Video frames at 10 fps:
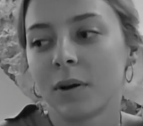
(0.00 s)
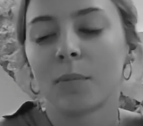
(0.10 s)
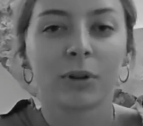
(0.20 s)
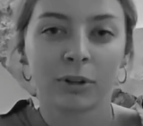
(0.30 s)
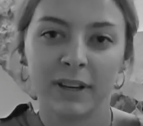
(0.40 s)

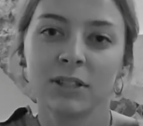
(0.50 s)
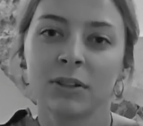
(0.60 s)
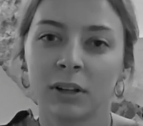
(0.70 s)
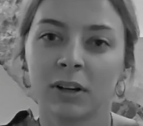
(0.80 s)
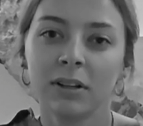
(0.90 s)
progressed
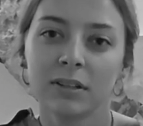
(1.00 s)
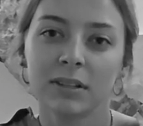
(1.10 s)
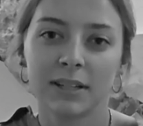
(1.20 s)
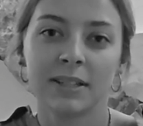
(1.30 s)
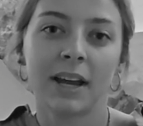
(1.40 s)
a lot
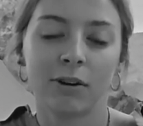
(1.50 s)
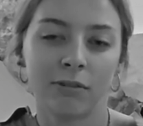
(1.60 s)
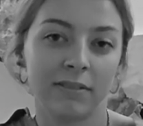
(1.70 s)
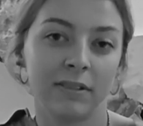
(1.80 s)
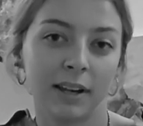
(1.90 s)
since I
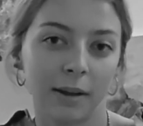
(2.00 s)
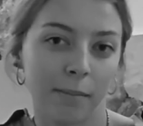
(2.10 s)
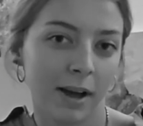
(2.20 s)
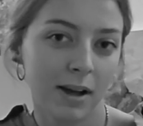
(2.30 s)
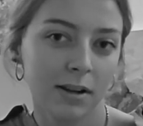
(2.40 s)
arrived in
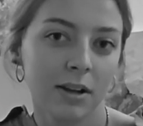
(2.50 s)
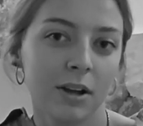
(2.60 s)
LABA.